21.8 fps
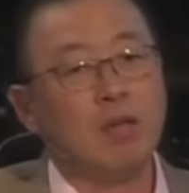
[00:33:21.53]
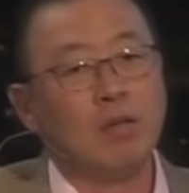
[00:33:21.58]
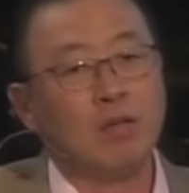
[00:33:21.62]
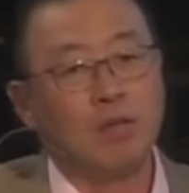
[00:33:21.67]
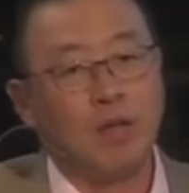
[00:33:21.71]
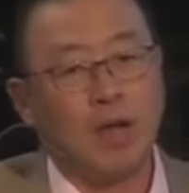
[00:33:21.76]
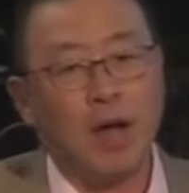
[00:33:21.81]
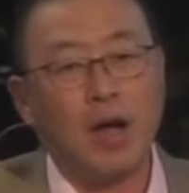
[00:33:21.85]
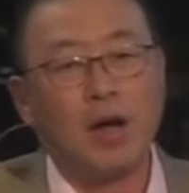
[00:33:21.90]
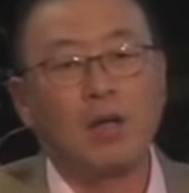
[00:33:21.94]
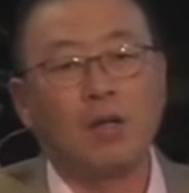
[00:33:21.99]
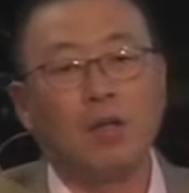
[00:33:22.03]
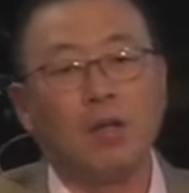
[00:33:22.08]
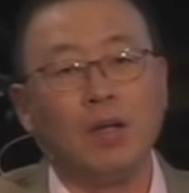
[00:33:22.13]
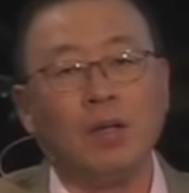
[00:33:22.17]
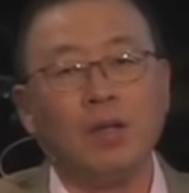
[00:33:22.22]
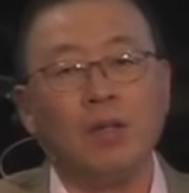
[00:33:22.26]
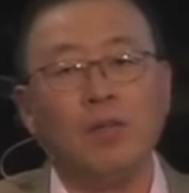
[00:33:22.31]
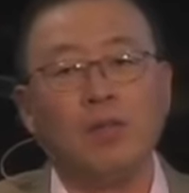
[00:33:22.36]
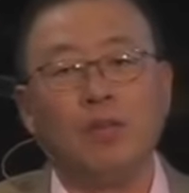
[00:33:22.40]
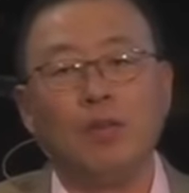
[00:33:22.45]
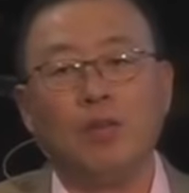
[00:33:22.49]

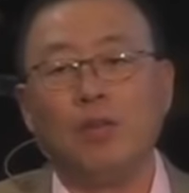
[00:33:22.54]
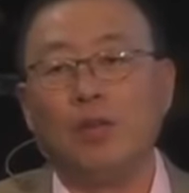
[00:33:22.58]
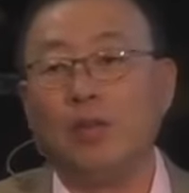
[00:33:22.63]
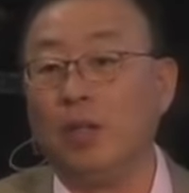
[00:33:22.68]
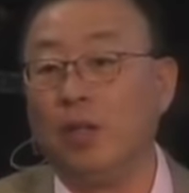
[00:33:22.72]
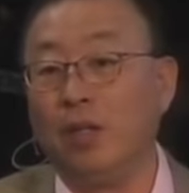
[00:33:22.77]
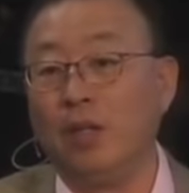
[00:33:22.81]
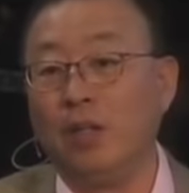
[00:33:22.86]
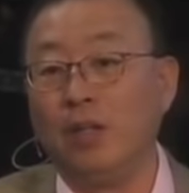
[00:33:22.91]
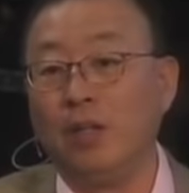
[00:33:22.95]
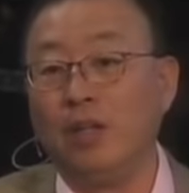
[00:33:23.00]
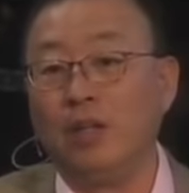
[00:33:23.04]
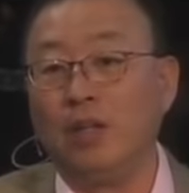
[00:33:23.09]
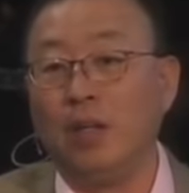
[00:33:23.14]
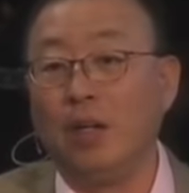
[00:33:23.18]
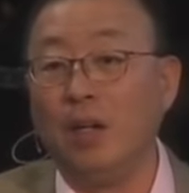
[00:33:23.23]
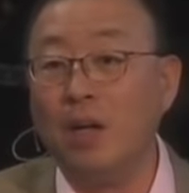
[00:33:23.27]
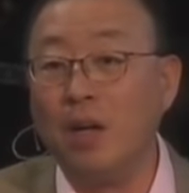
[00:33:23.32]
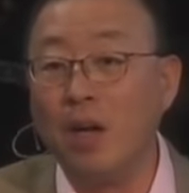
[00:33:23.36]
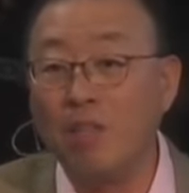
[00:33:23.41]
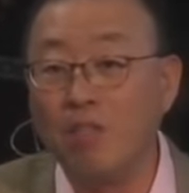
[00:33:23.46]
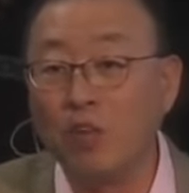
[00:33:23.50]
tackling the
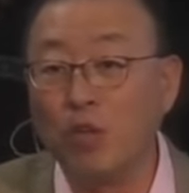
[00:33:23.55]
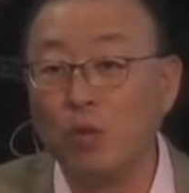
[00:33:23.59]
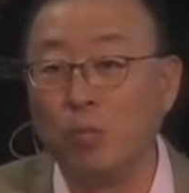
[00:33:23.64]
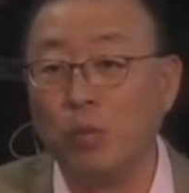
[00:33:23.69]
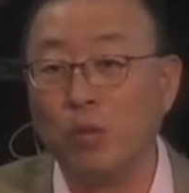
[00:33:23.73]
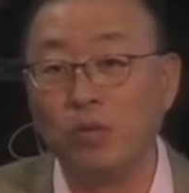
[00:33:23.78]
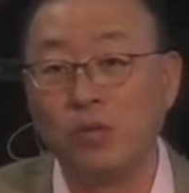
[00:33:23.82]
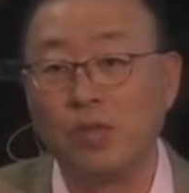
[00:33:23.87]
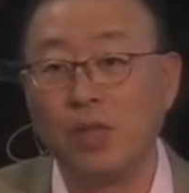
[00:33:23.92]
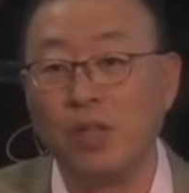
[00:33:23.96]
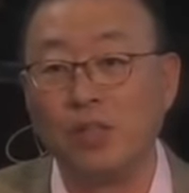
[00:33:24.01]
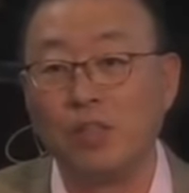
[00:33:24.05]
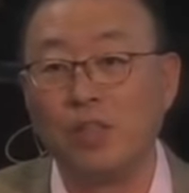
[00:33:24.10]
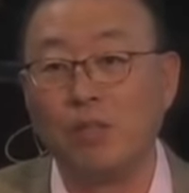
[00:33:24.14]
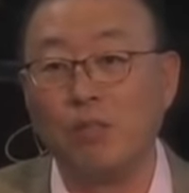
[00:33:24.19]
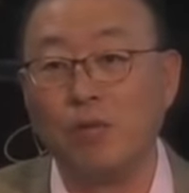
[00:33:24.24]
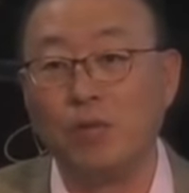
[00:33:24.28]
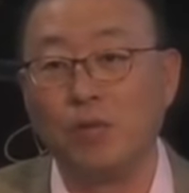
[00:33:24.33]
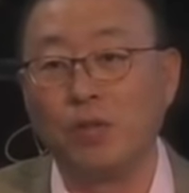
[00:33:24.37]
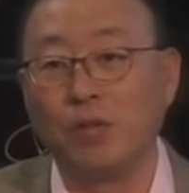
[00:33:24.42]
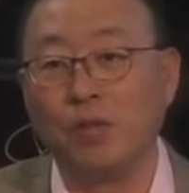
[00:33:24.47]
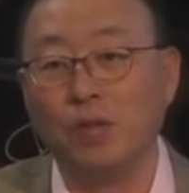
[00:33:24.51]
inevitable sense of
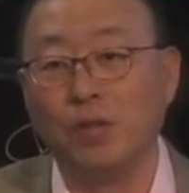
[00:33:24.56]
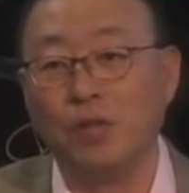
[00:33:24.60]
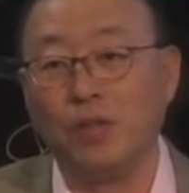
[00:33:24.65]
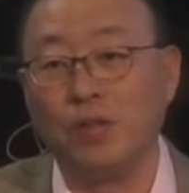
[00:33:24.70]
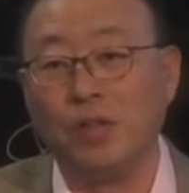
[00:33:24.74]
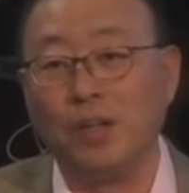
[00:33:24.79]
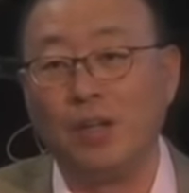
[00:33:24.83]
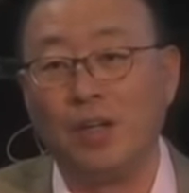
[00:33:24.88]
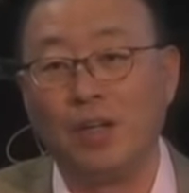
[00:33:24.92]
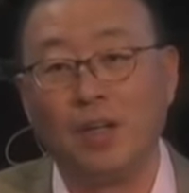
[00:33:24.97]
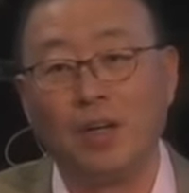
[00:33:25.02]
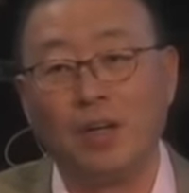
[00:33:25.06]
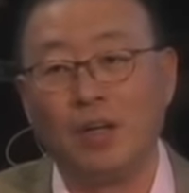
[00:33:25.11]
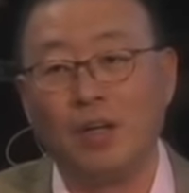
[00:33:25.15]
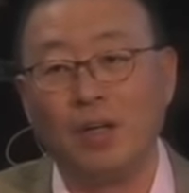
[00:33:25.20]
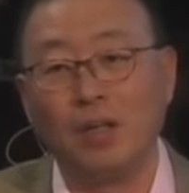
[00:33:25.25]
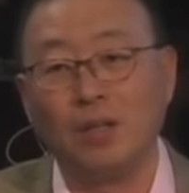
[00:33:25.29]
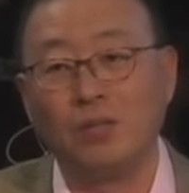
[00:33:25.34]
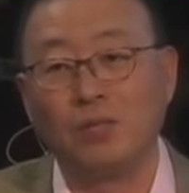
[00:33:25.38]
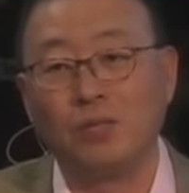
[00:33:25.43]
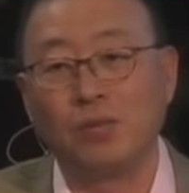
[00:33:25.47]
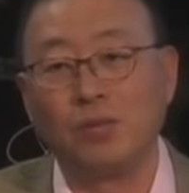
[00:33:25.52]
futility in our
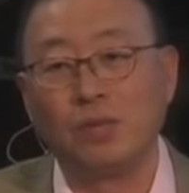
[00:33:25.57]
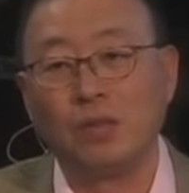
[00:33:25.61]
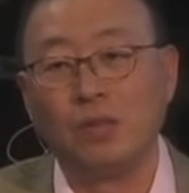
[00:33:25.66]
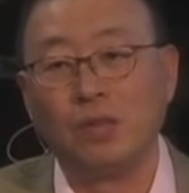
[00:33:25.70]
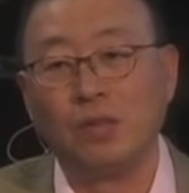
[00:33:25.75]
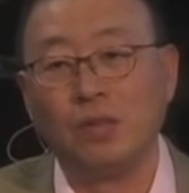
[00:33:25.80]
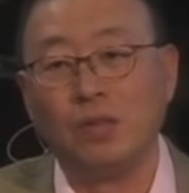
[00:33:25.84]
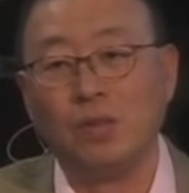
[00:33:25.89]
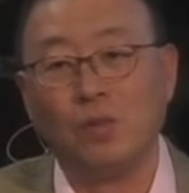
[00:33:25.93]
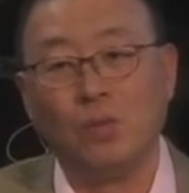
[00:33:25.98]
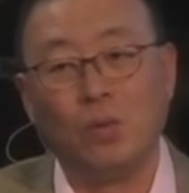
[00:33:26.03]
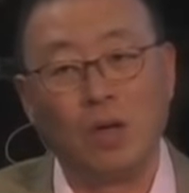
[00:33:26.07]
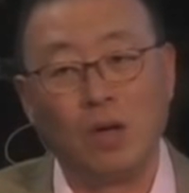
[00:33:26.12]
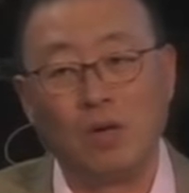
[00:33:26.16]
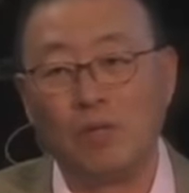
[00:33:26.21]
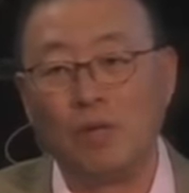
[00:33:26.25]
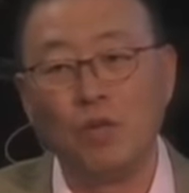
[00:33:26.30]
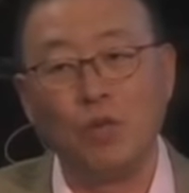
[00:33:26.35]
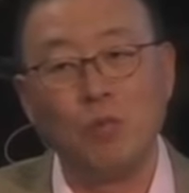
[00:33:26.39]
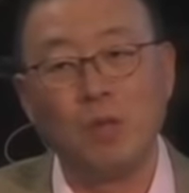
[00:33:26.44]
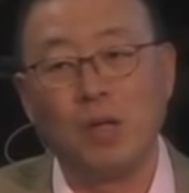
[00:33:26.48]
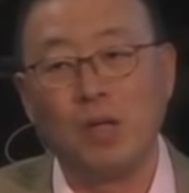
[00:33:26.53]
life
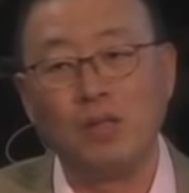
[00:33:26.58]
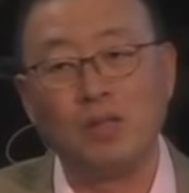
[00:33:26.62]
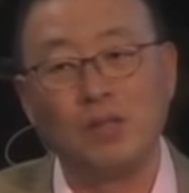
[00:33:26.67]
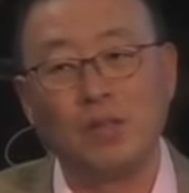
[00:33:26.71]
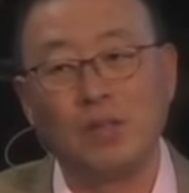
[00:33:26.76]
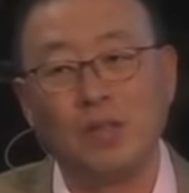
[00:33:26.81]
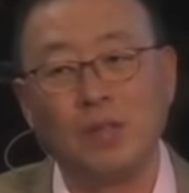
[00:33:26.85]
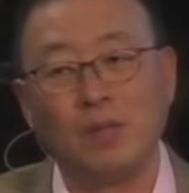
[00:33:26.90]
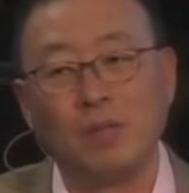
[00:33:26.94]
whatever you might say.